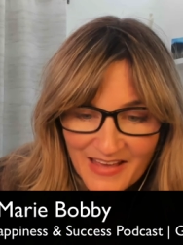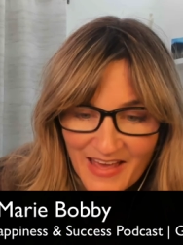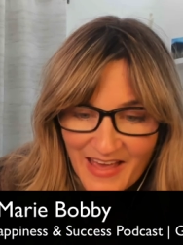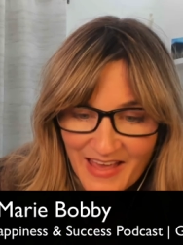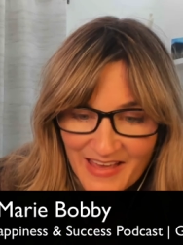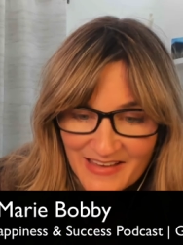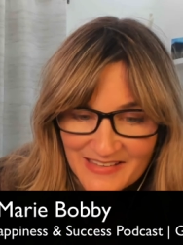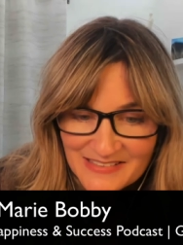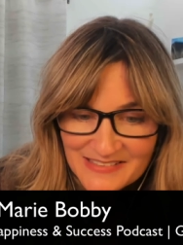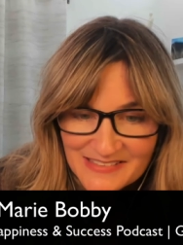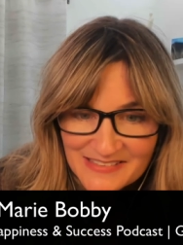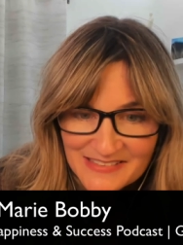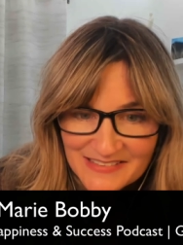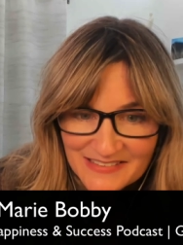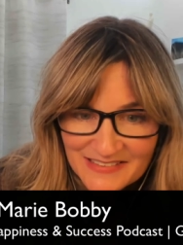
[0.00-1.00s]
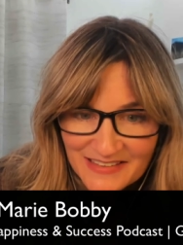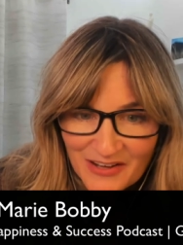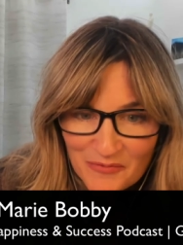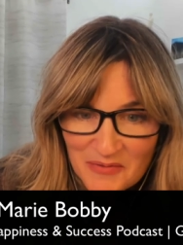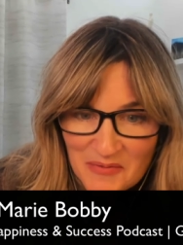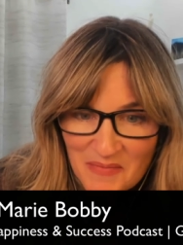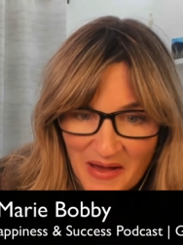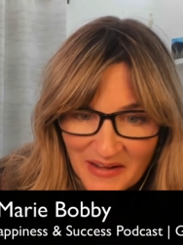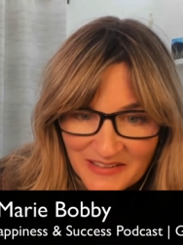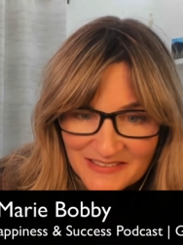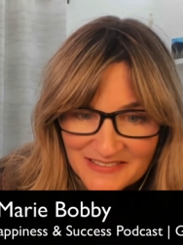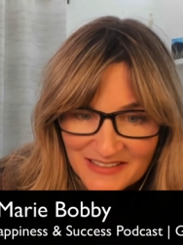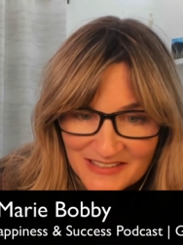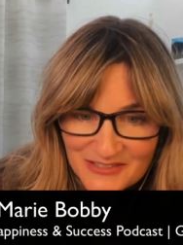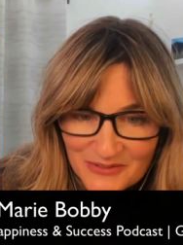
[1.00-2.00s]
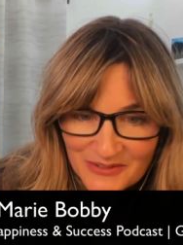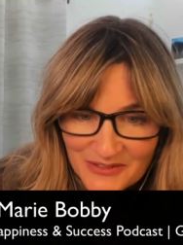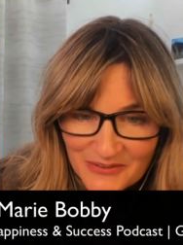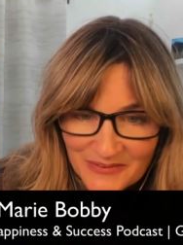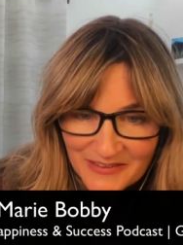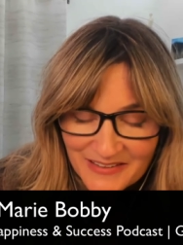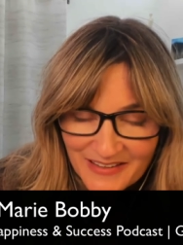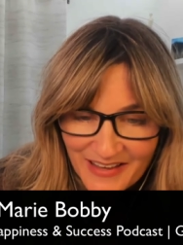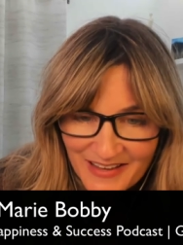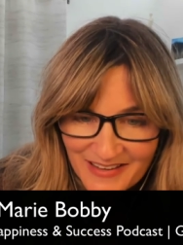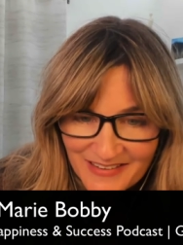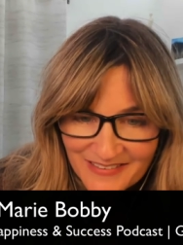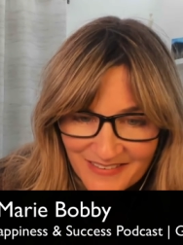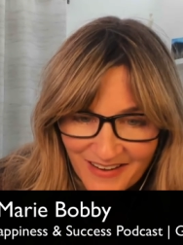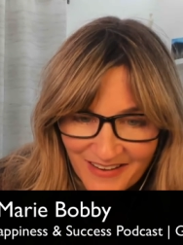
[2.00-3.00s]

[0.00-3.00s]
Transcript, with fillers: And I'll be back in touch with you again